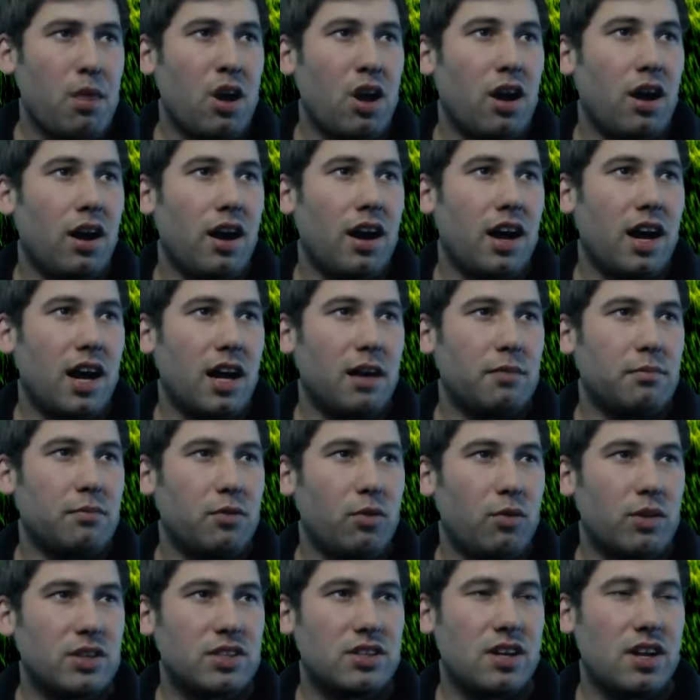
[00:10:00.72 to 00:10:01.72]

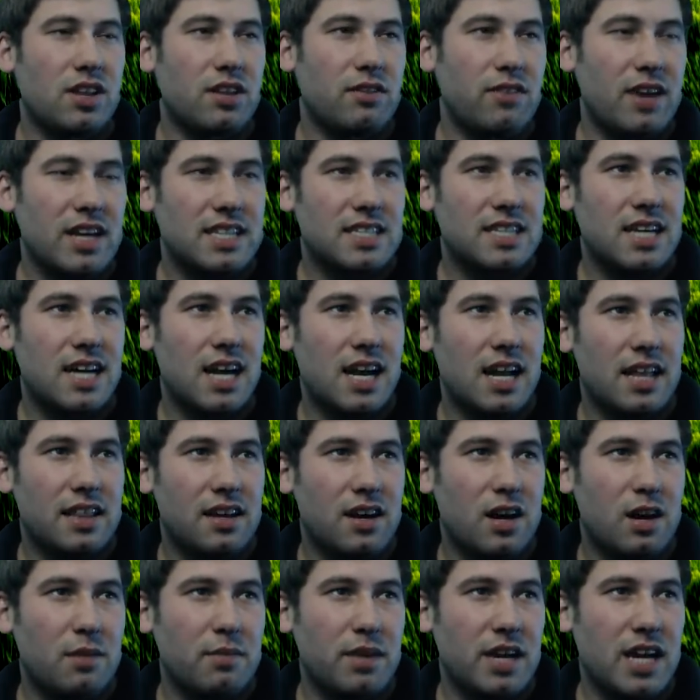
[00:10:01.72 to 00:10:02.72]
Wizard on the right side at the
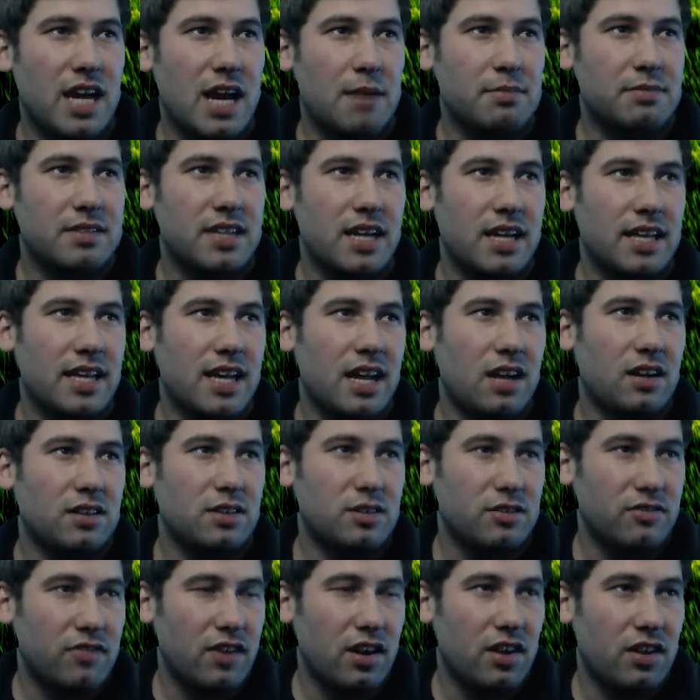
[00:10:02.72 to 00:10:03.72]
army camp, take that out to
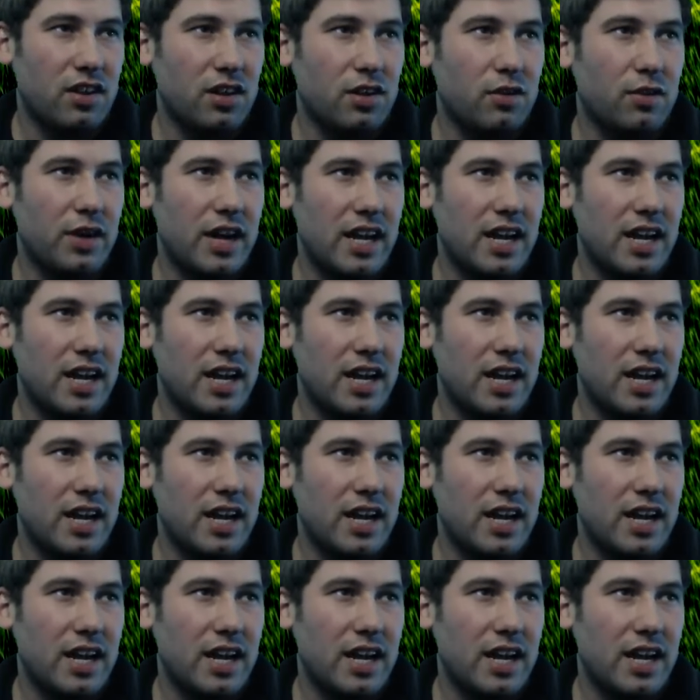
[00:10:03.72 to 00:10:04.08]
funnel the queen